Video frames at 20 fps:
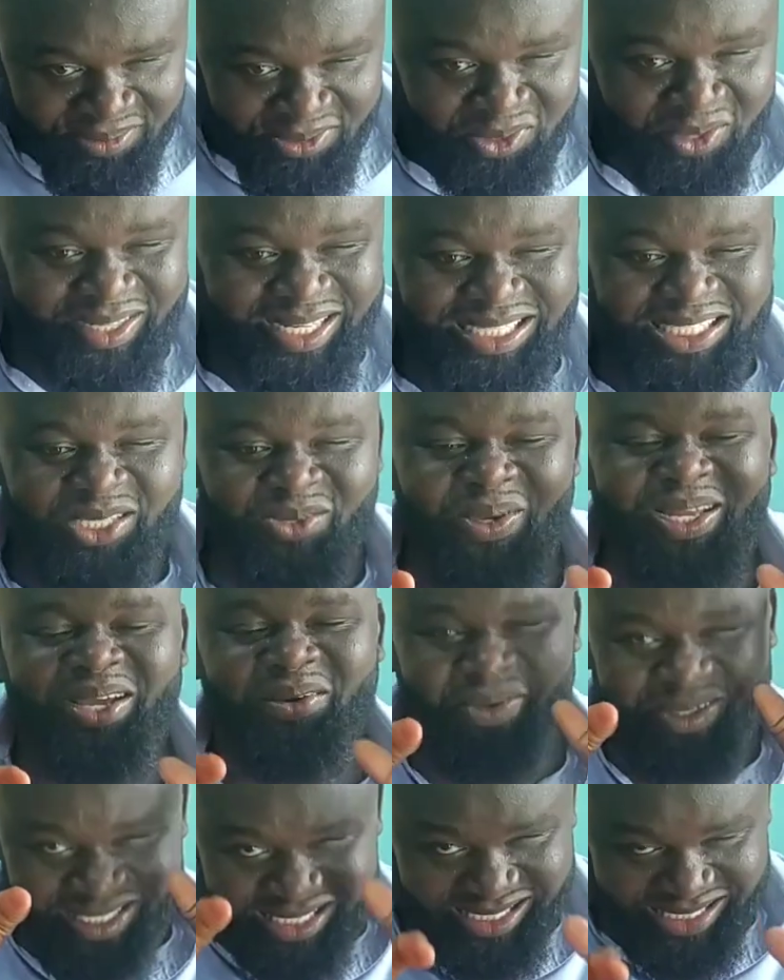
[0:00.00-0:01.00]
So this is where the
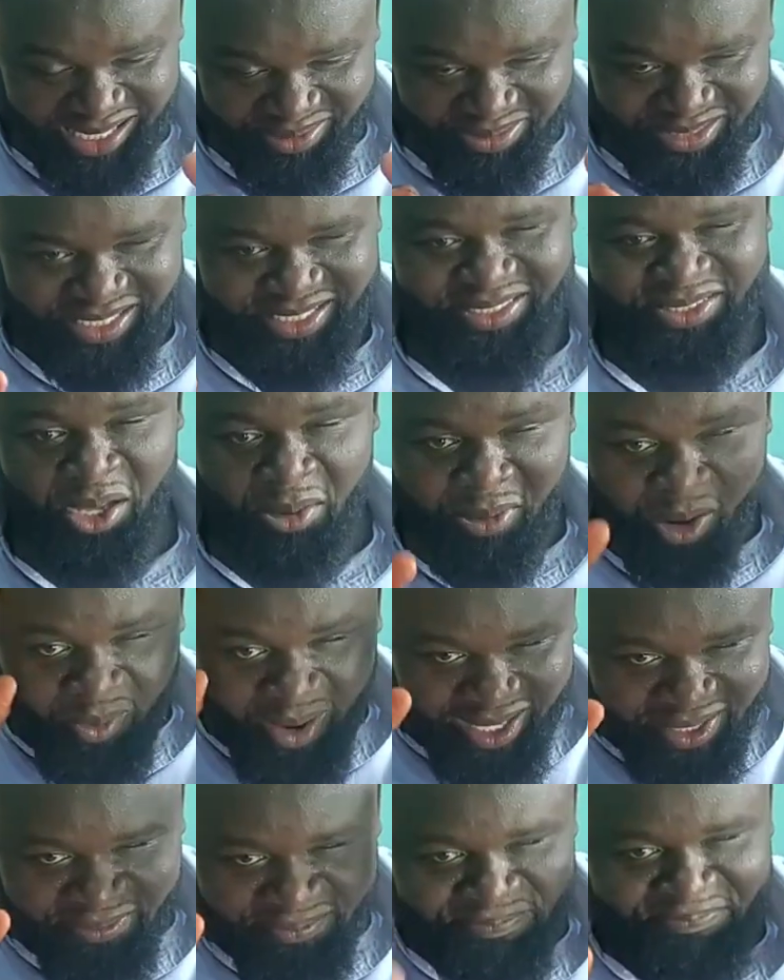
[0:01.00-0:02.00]
questions comes in. Number
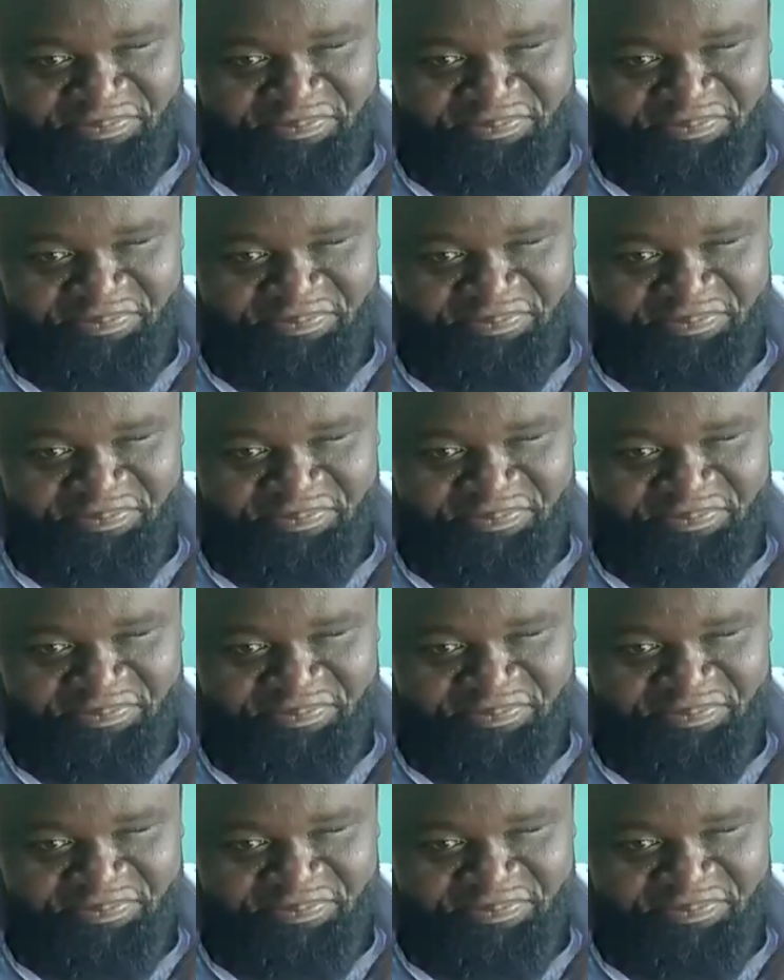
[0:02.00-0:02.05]
one,